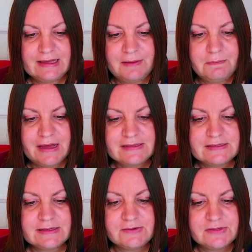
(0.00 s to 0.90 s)
It
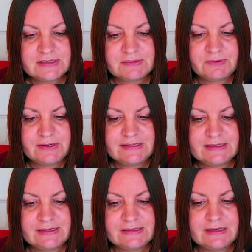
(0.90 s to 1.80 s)
matters that you're
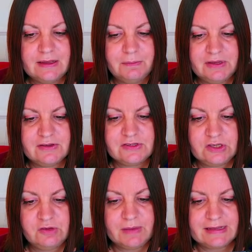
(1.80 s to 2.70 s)
disappointed because
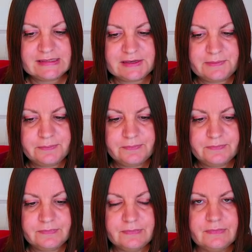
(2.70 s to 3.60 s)
you matter."
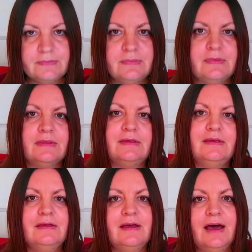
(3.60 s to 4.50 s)

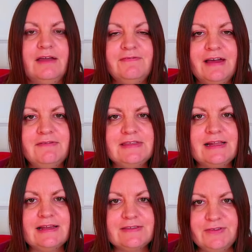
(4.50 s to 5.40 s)
I found
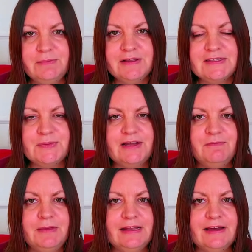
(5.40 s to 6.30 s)
the last few months when
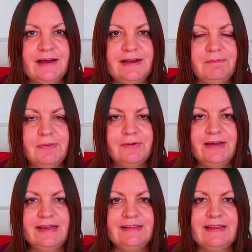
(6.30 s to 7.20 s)
I've been
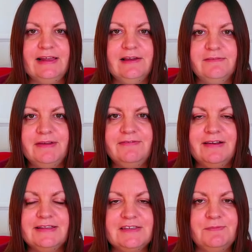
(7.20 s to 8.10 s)
unemployed that a lot of my
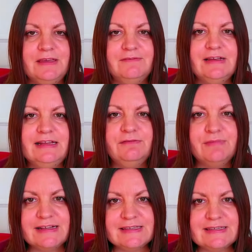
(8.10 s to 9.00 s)
friends have been really
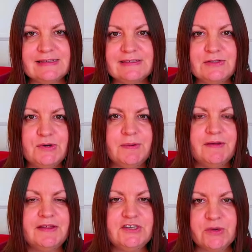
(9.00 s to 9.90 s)
reticent to talk
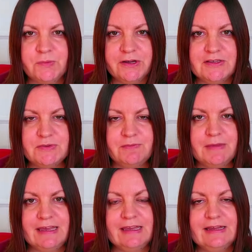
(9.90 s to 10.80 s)
about their job woes with
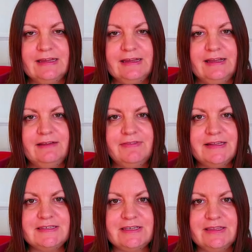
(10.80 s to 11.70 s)
me. And if they
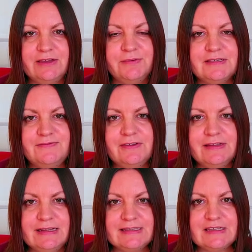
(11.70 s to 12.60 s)
do, they always feel
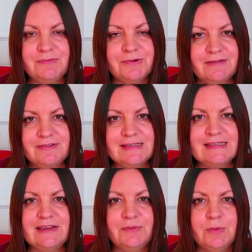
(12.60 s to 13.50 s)
the need to
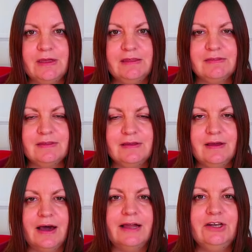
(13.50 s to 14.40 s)
preface it with,
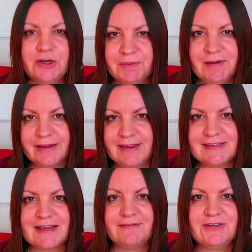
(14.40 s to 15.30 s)
"I know I'm lucky
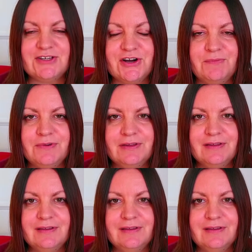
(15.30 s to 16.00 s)
to have a job."